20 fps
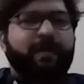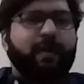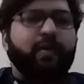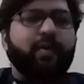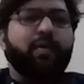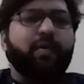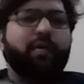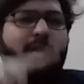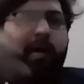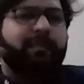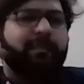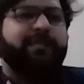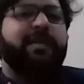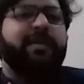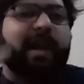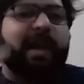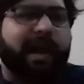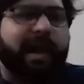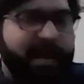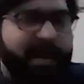view of
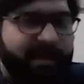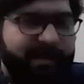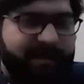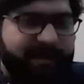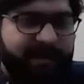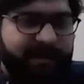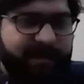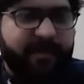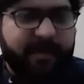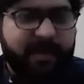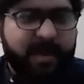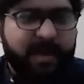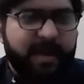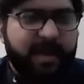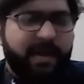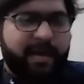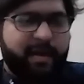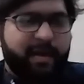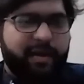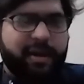the life.
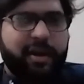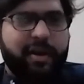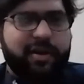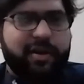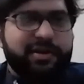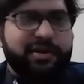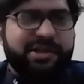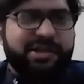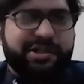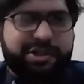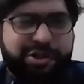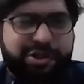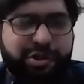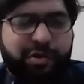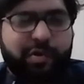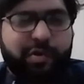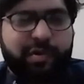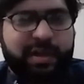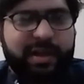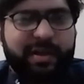You cannot just
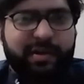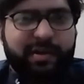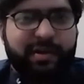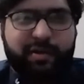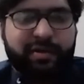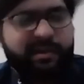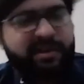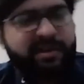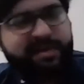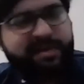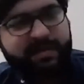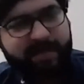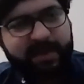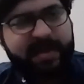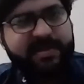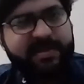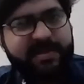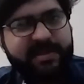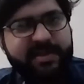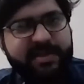show that this
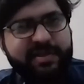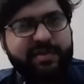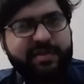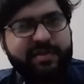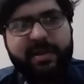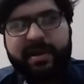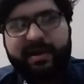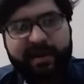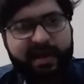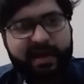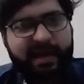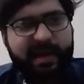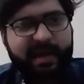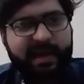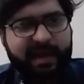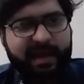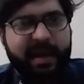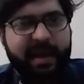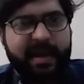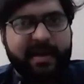person is doing really
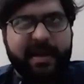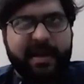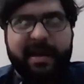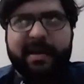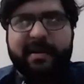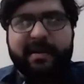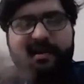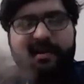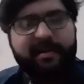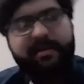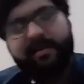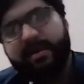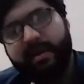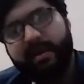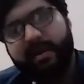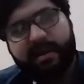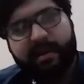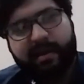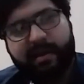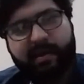great, and
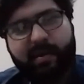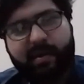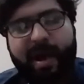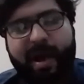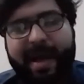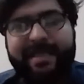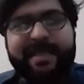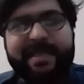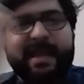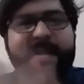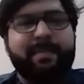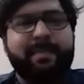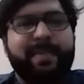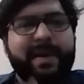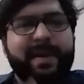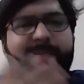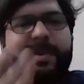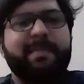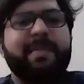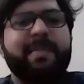and then
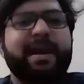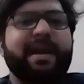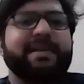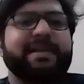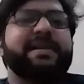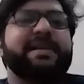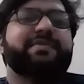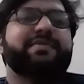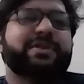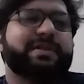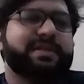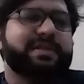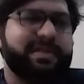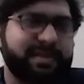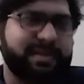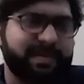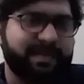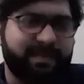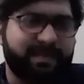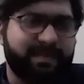people make
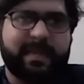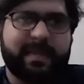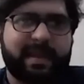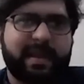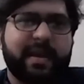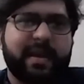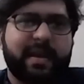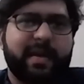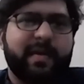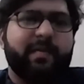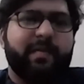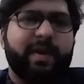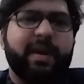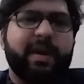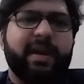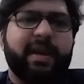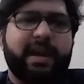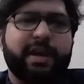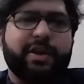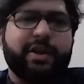assumptions.
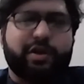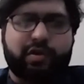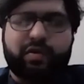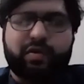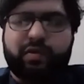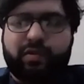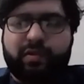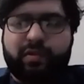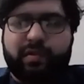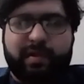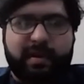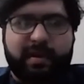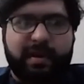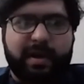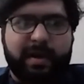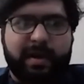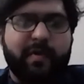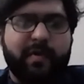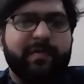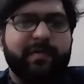We need to
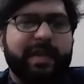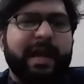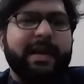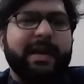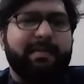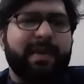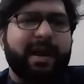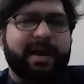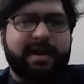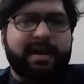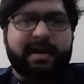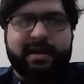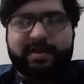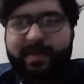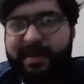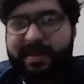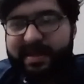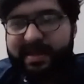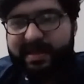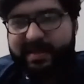remove that barrier as
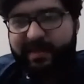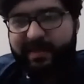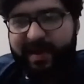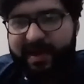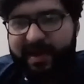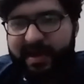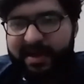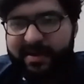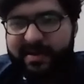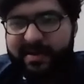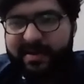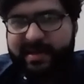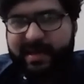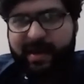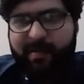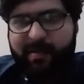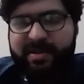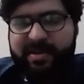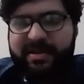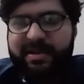well. There's a very
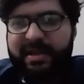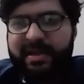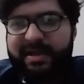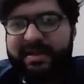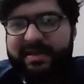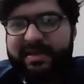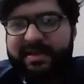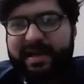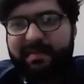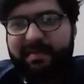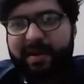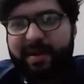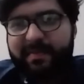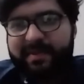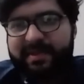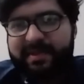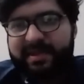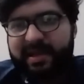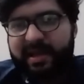interesting question that has come up